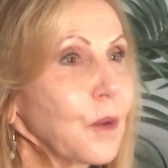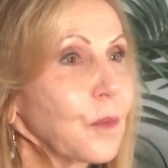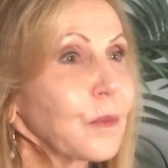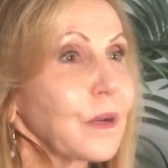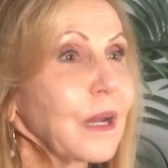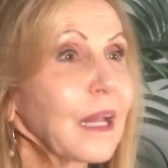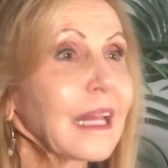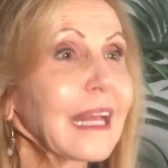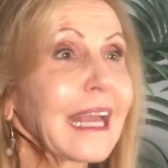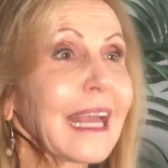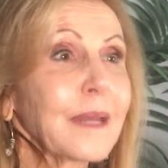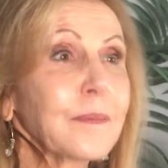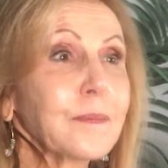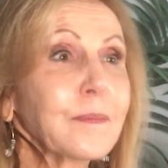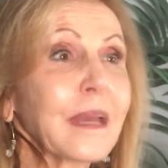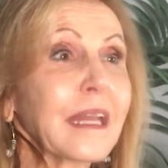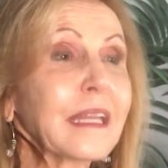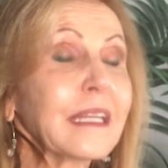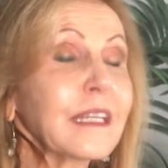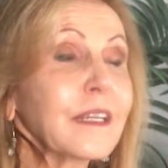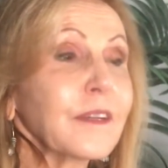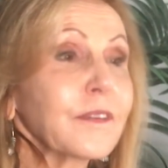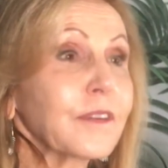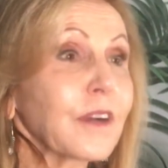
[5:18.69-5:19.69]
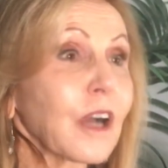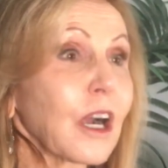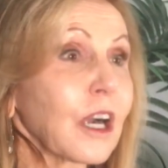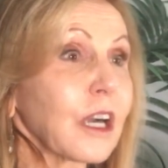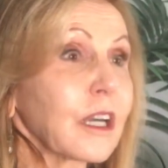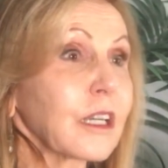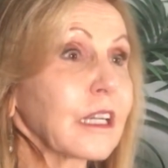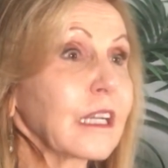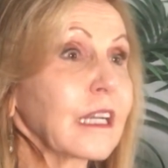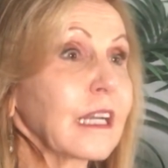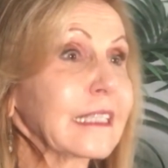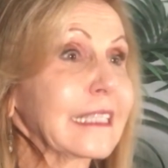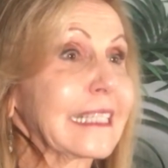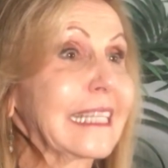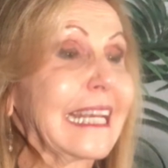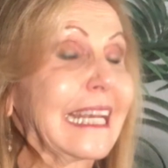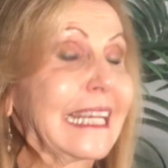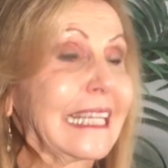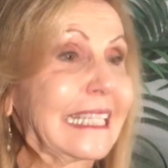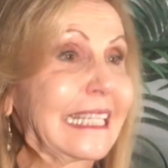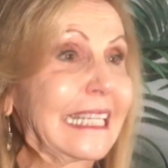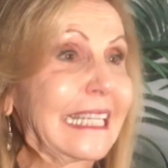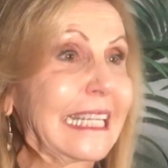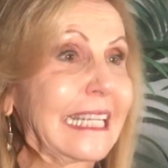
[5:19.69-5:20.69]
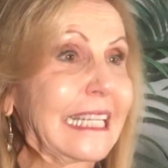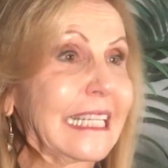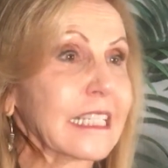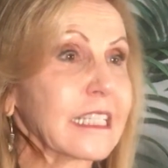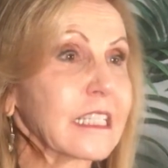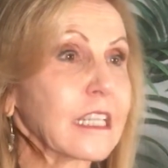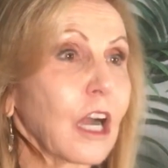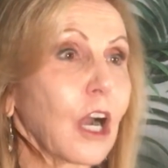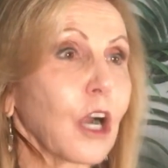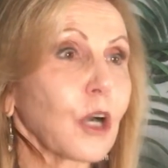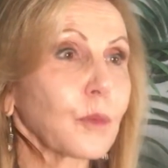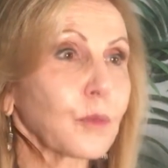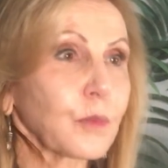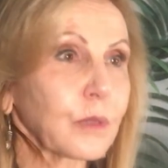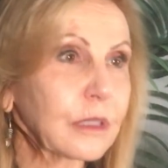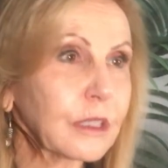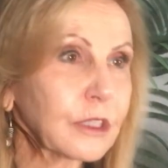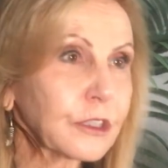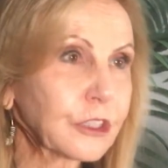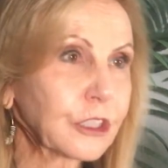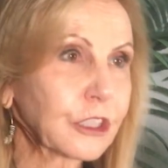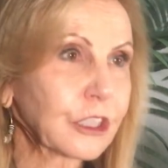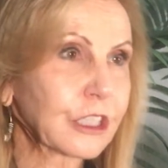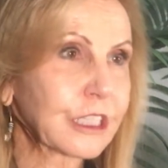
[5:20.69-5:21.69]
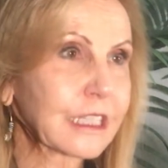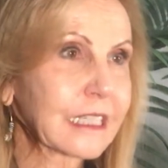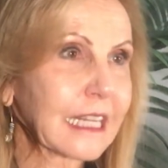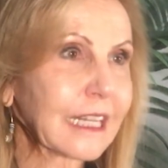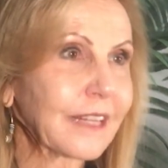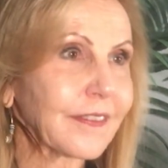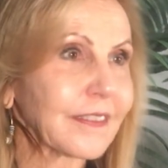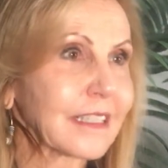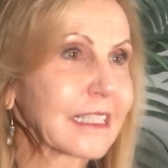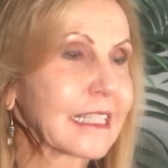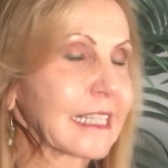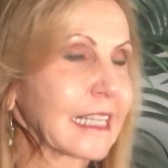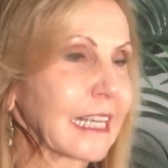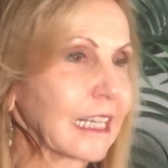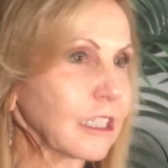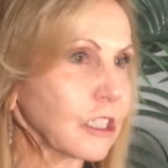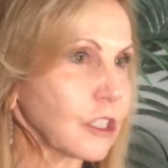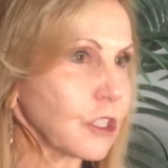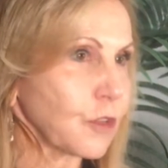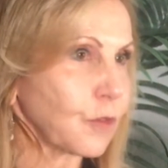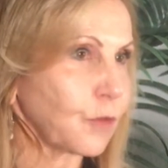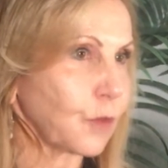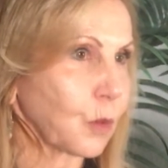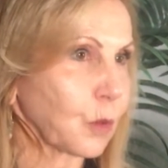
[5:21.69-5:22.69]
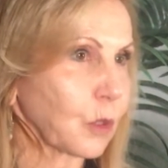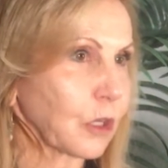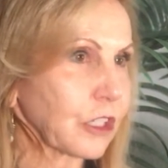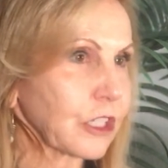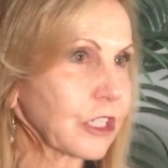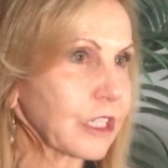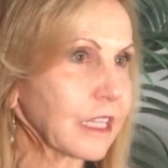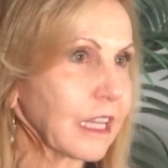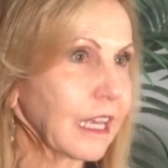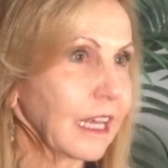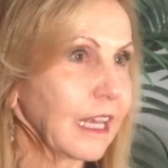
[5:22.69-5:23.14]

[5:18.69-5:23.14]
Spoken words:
Well, and many of our attendees are realtors in the sales force.